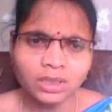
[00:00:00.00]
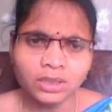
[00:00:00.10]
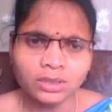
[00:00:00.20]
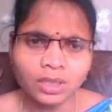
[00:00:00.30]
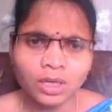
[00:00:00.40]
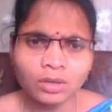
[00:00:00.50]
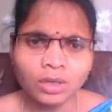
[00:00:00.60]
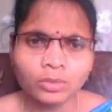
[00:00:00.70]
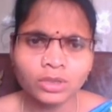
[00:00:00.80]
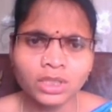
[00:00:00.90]
So
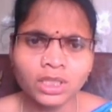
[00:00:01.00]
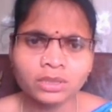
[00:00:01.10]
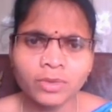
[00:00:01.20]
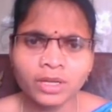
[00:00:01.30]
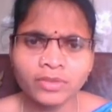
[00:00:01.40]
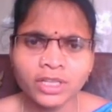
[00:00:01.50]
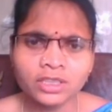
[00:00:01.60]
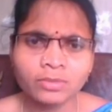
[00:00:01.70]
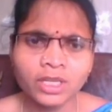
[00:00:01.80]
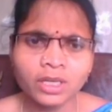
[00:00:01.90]
how ammonia is
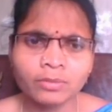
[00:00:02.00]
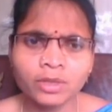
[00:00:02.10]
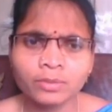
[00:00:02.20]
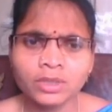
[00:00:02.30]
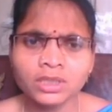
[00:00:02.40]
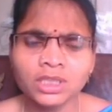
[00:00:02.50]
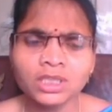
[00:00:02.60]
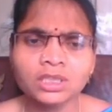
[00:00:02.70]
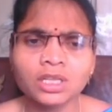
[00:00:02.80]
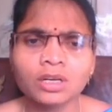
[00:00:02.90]
manufactured by Haber process?
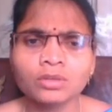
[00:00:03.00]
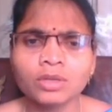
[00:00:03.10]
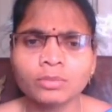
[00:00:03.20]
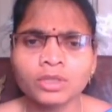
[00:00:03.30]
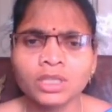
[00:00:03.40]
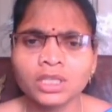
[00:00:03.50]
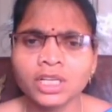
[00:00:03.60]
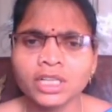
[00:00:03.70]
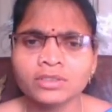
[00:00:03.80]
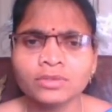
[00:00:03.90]
How ammonia
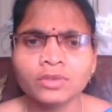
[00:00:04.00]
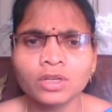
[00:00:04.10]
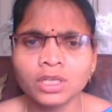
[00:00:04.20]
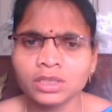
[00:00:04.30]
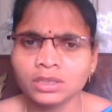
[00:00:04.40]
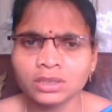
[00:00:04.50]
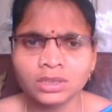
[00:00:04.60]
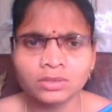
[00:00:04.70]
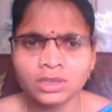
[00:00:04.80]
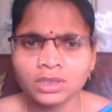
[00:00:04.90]
reacts with followings?
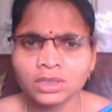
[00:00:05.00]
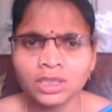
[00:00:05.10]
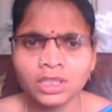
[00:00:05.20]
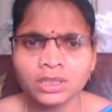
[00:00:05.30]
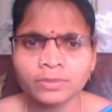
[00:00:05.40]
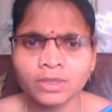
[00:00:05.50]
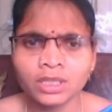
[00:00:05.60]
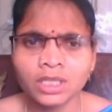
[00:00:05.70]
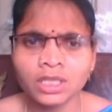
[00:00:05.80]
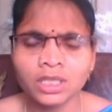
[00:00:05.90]
These questions are
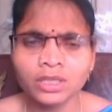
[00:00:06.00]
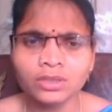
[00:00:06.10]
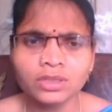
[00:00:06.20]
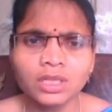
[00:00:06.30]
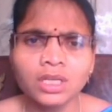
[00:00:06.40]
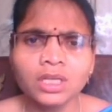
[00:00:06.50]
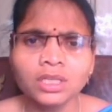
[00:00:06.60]
expected like this.